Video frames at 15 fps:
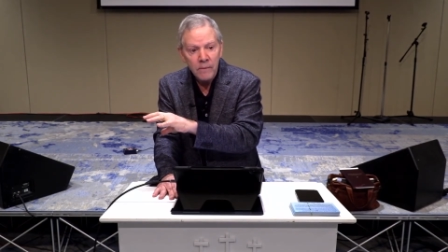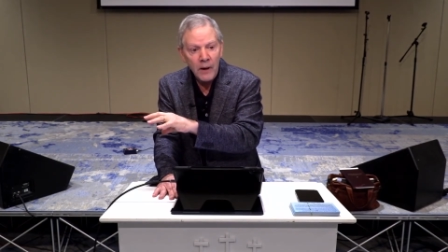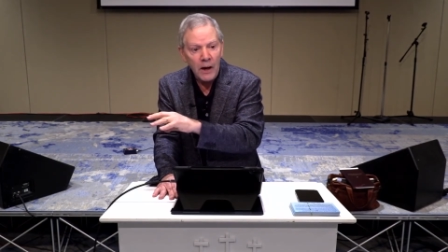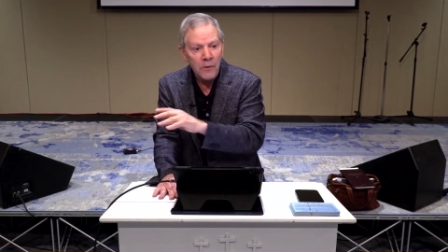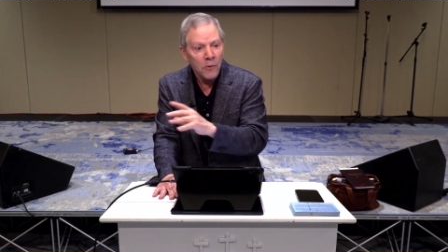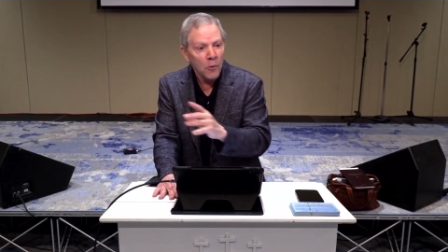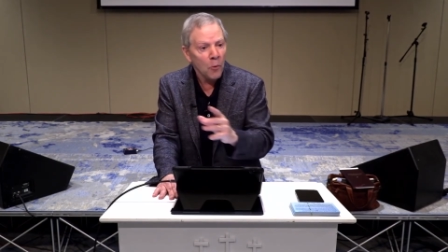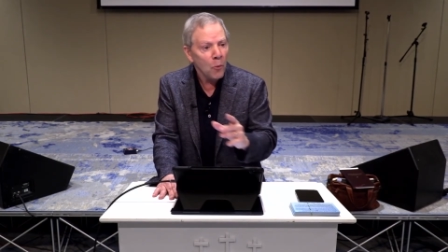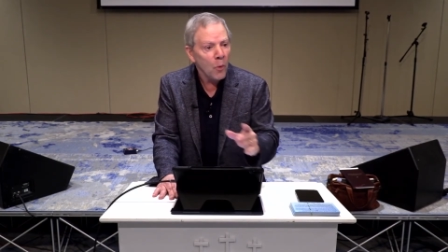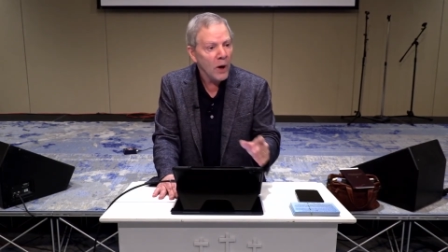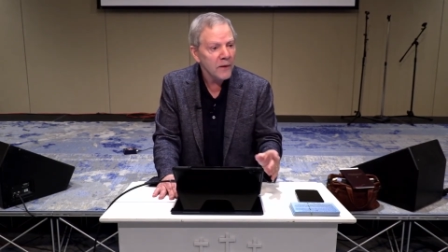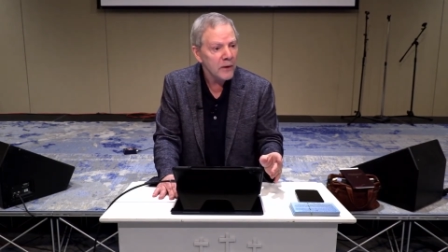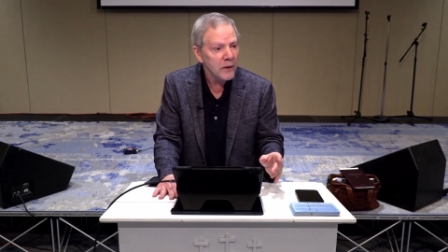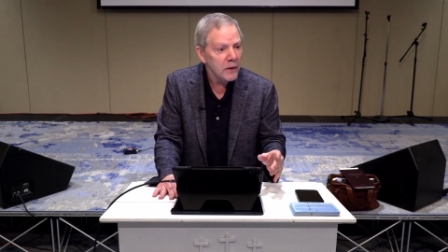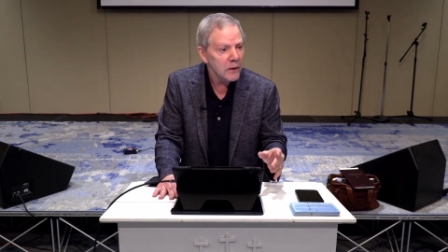I don't know
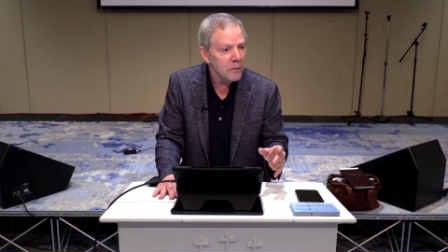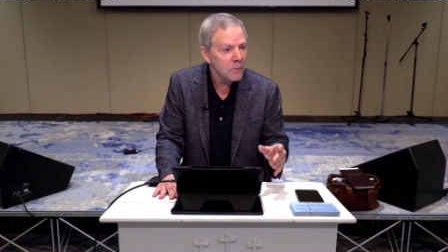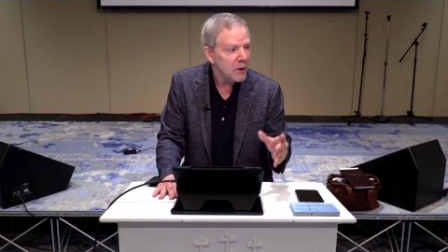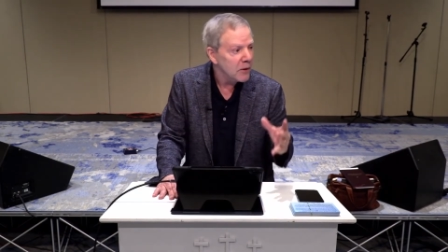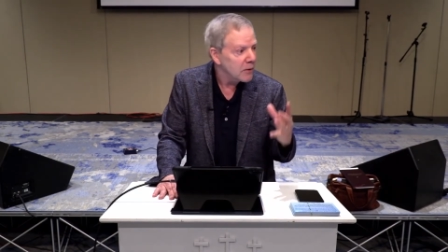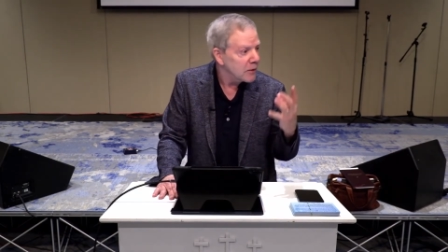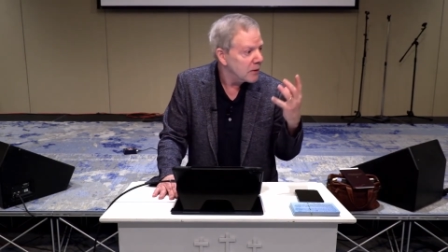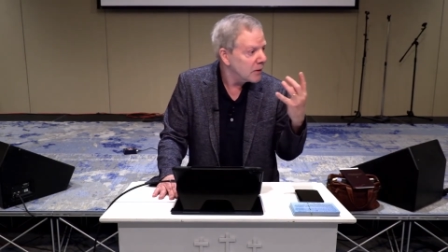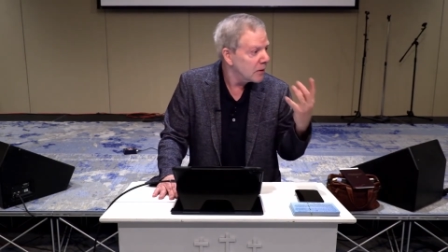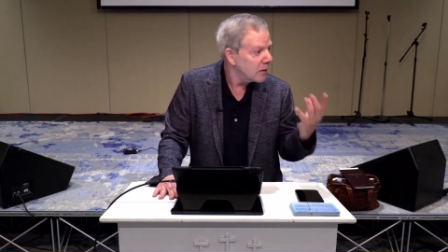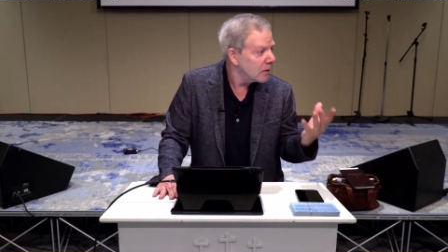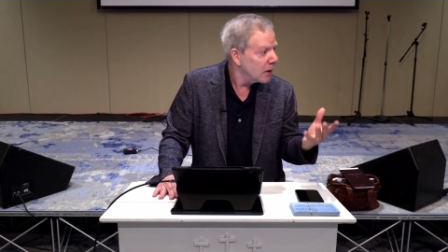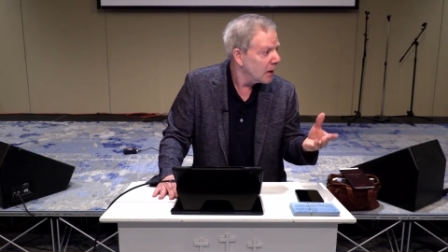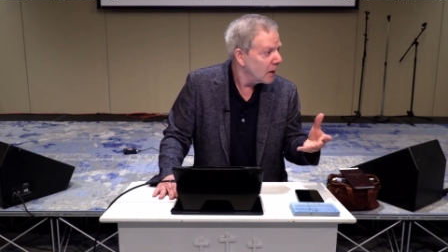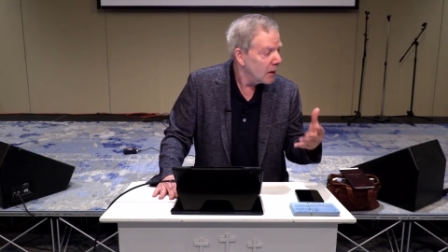why that is, because
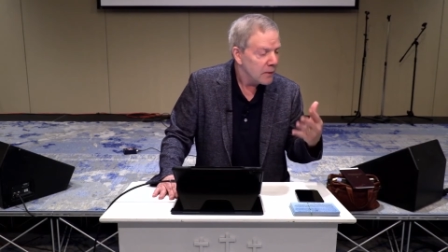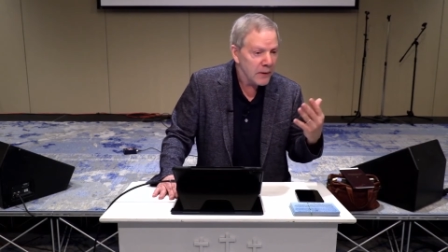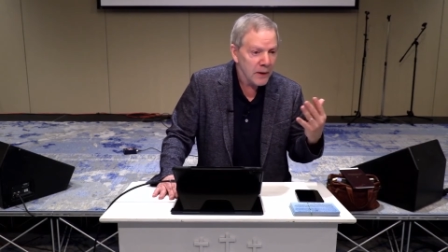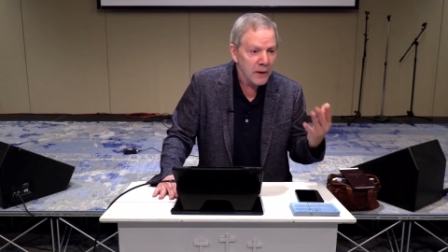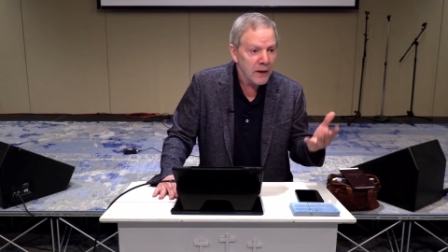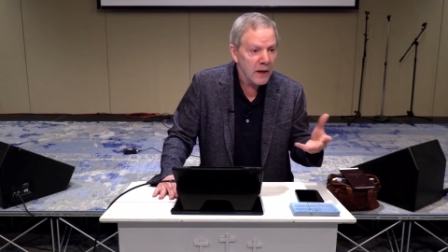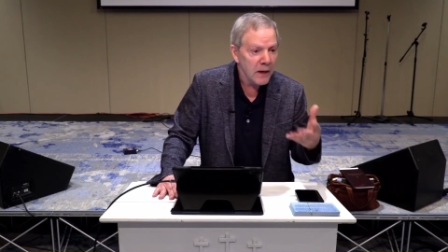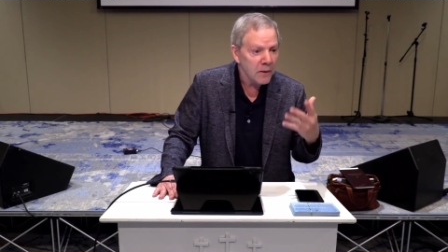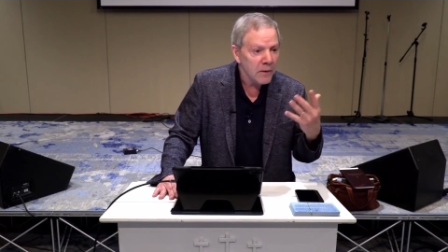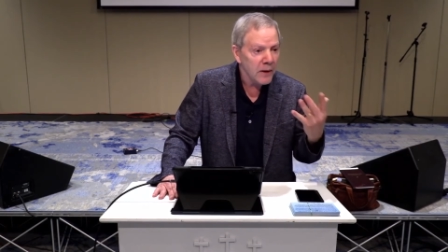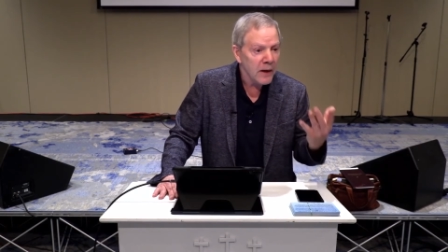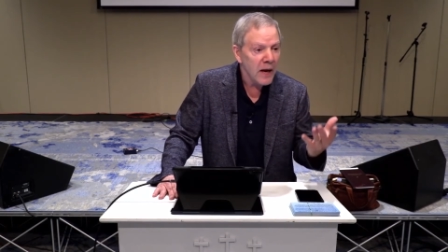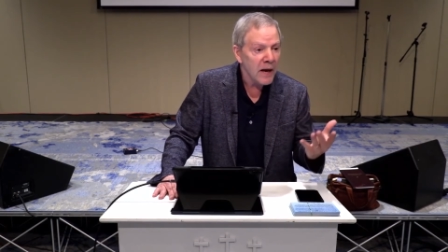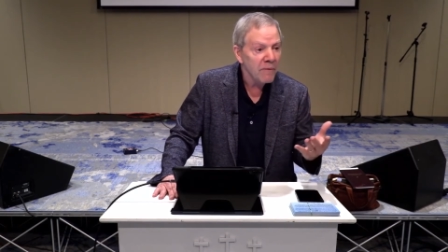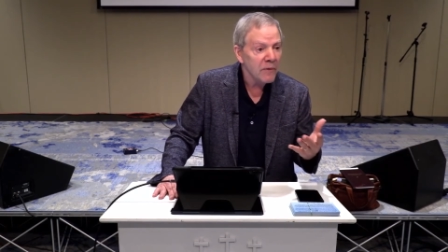they
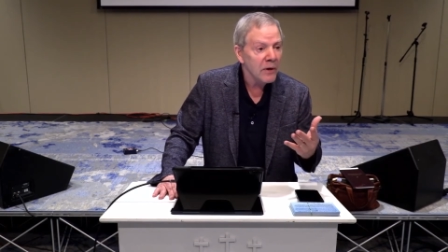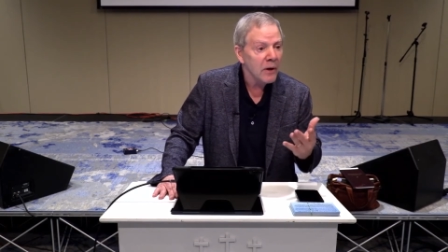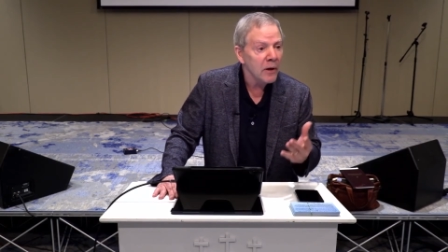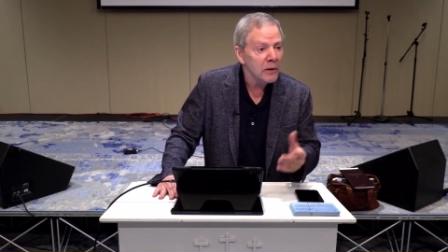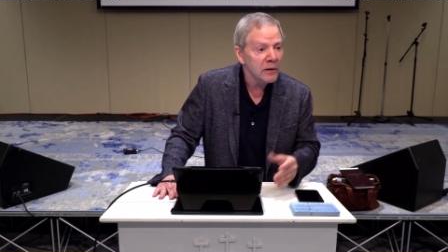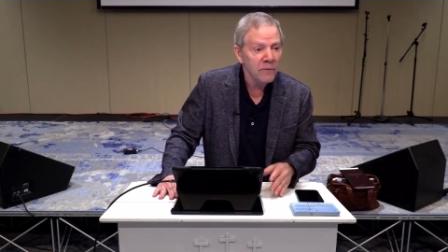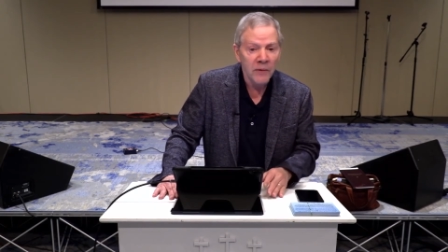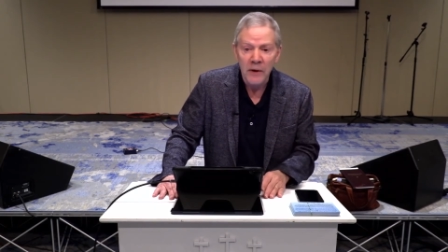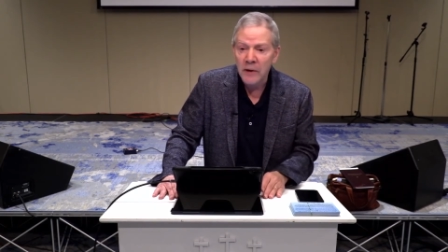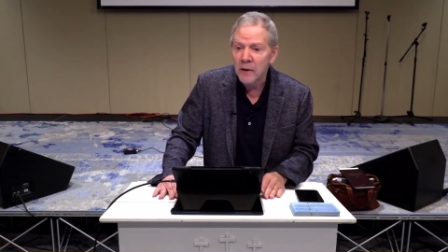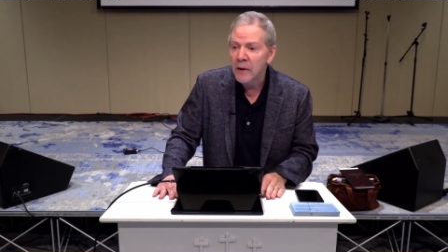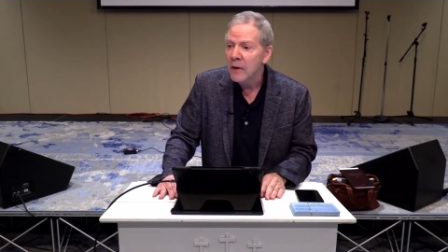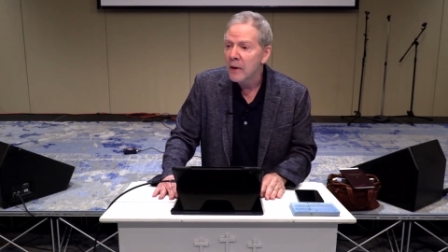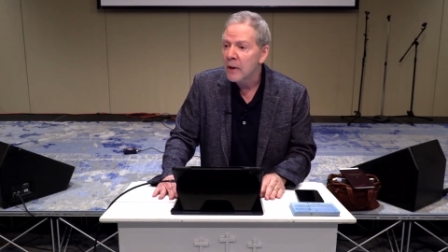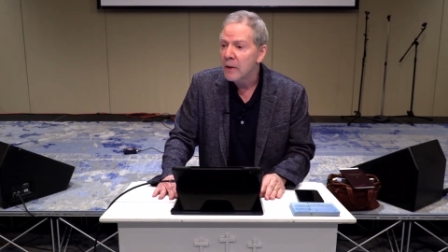haven't
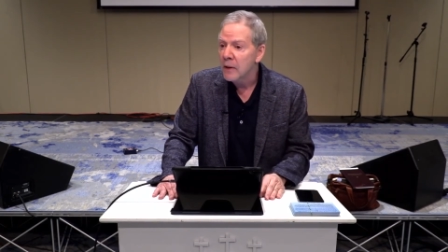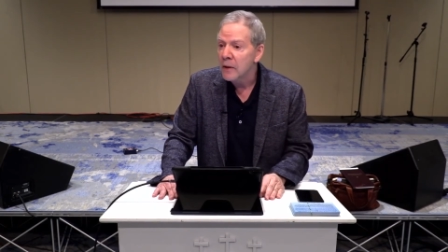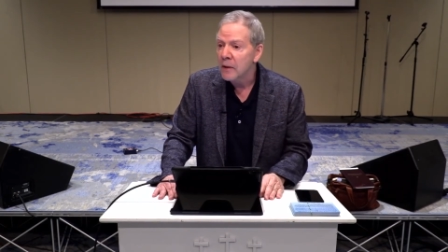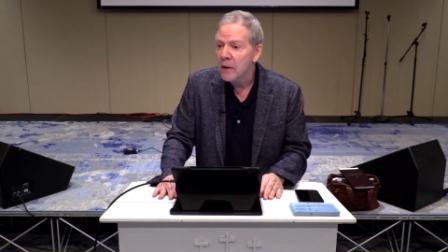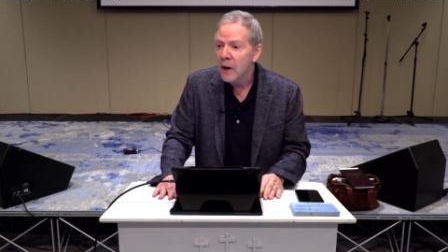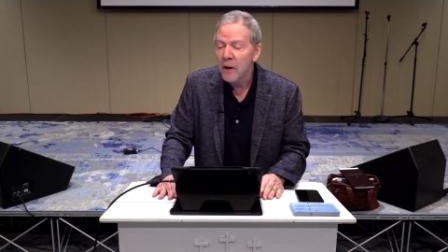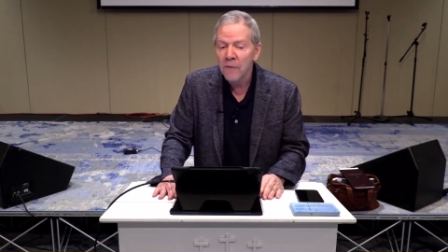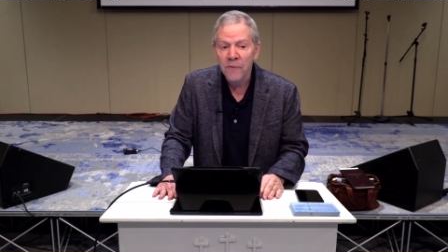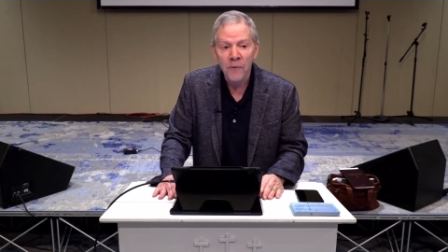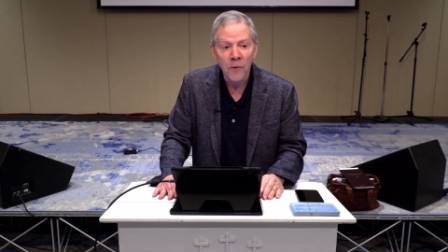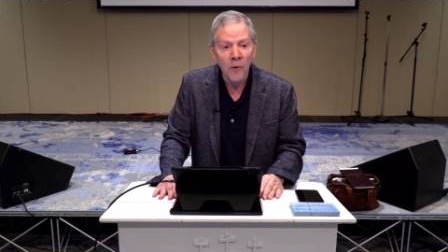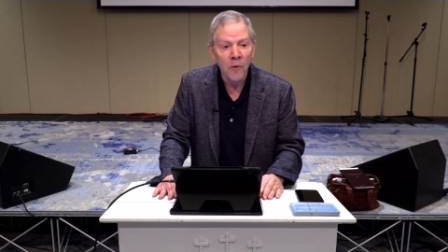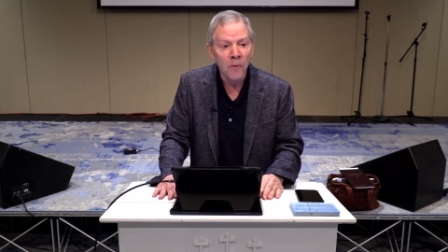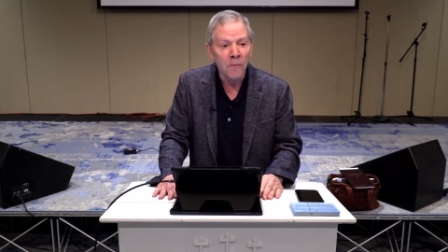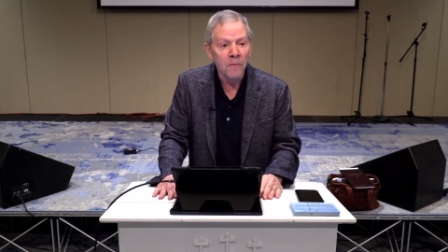cultivated a desire for
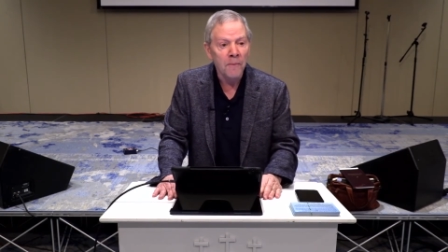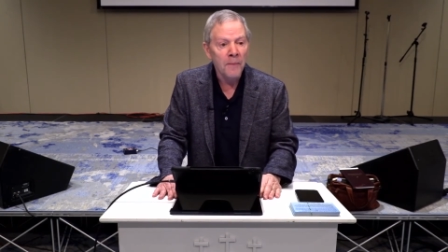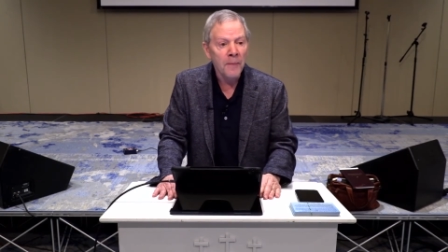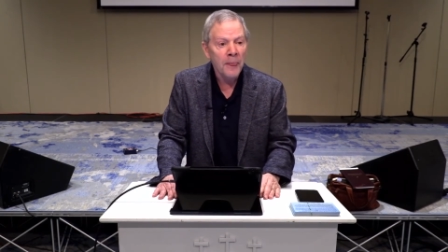home.